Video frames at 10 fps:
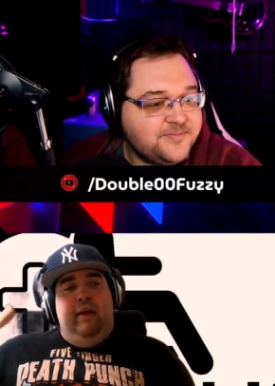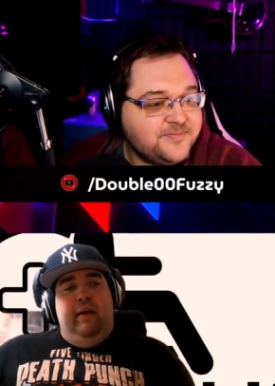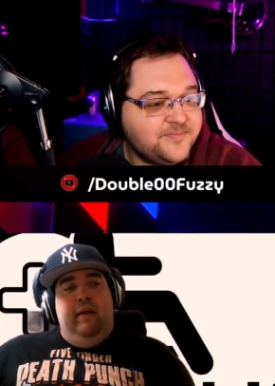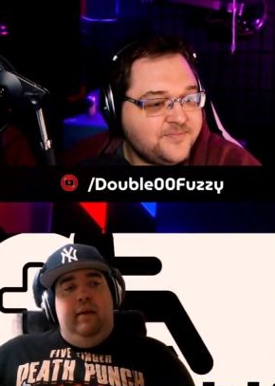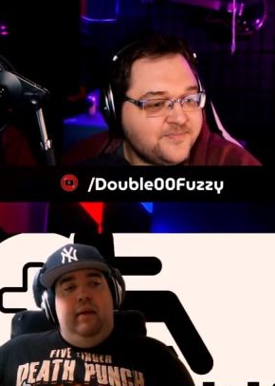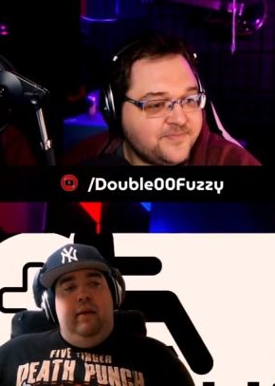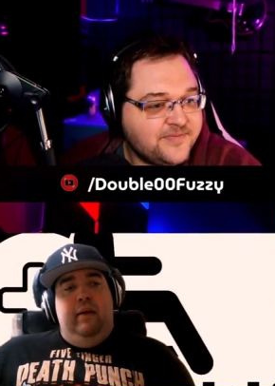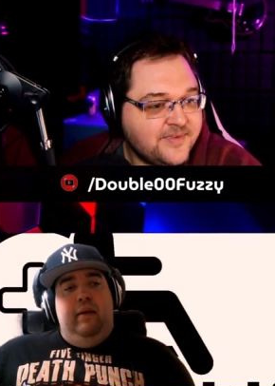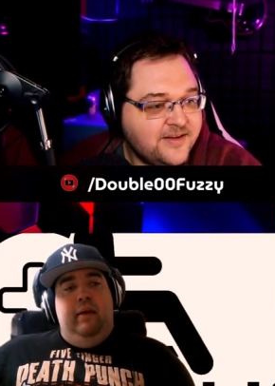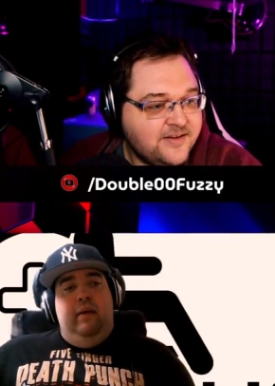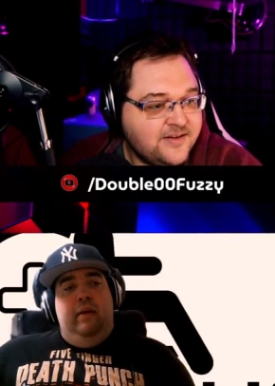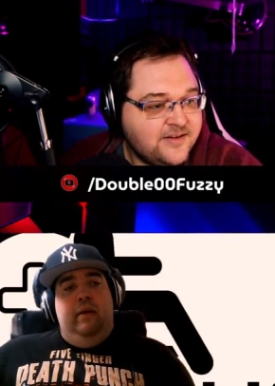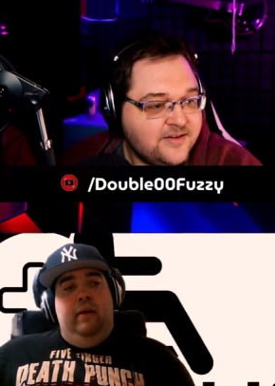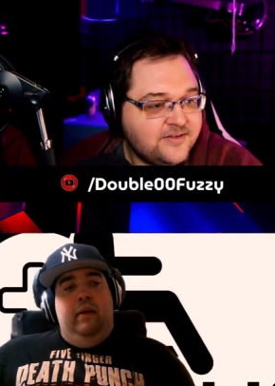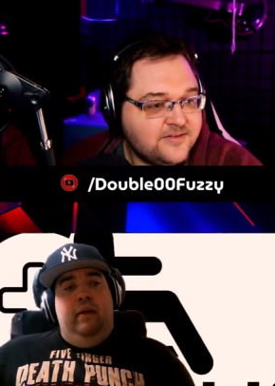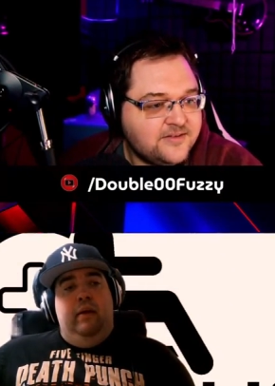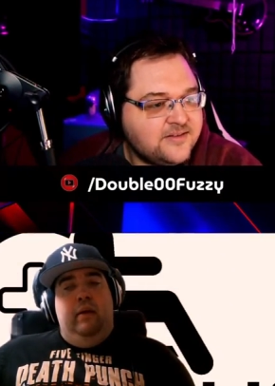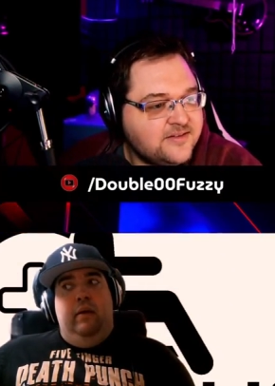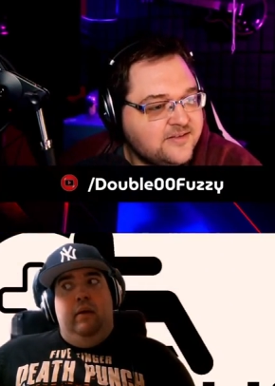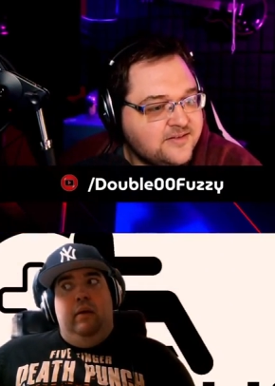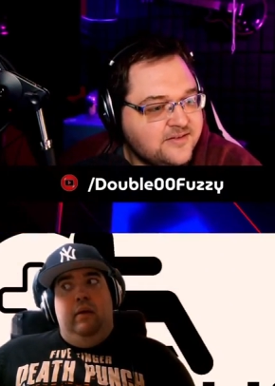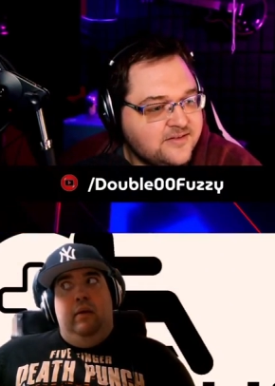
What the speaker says: [no speech]